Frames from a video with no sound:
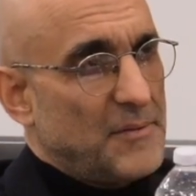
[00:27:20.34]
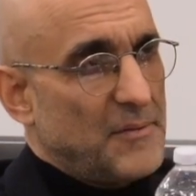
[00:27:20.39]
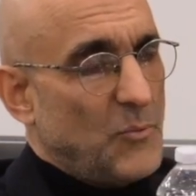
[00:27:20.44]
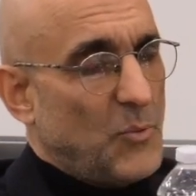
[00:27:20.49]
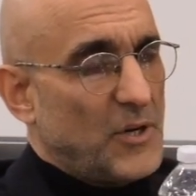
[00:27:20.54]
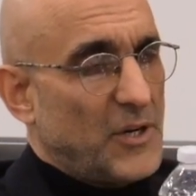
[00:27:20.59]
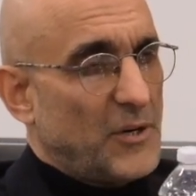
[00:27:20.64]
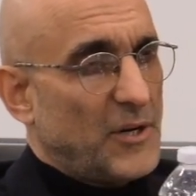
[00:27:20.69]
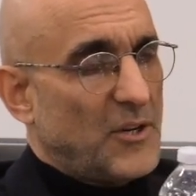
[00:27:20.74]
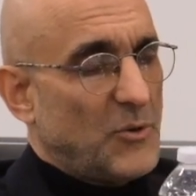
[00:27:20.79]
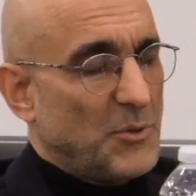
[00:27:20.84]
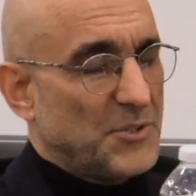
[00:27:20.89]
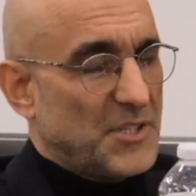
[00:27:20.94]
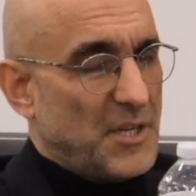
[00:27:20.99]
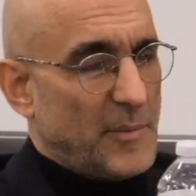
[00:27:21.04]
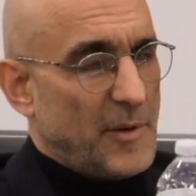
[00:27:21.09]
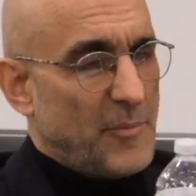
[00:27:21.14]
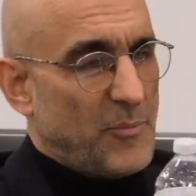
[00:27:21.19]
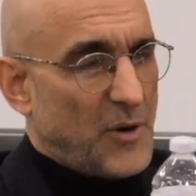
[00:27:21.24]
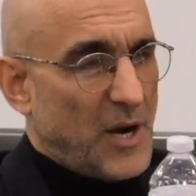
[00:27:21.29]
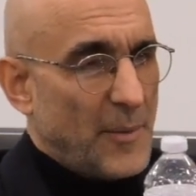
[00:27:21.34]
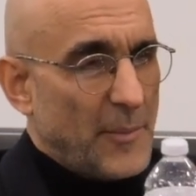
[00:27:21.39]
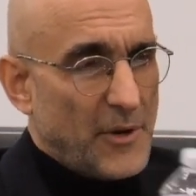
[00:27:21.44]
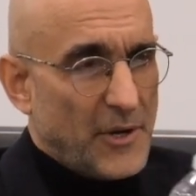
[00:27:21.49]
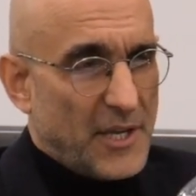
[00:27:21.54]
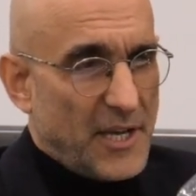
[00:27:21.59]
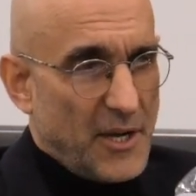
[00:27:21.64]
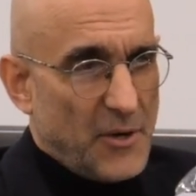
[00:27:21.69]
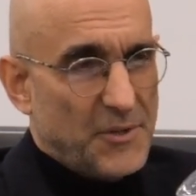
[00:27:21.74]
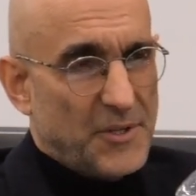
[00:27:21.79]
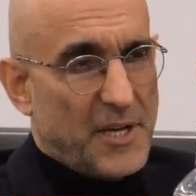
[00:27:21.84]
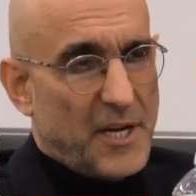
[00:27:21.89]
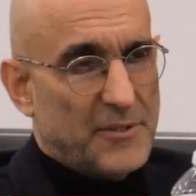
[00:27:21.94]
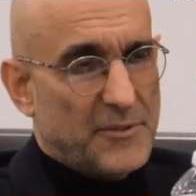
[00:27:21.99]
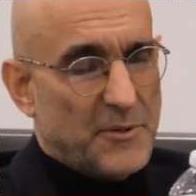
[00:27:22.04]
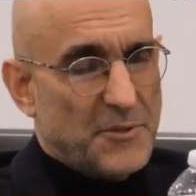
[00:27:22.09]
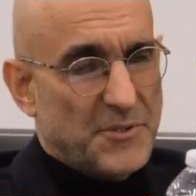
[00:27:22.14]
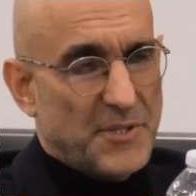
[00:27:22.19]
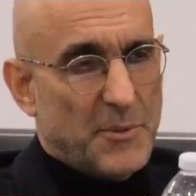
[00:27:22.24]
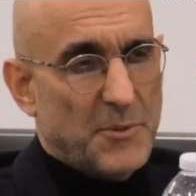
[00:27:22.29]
one article was talking about primary care doctors,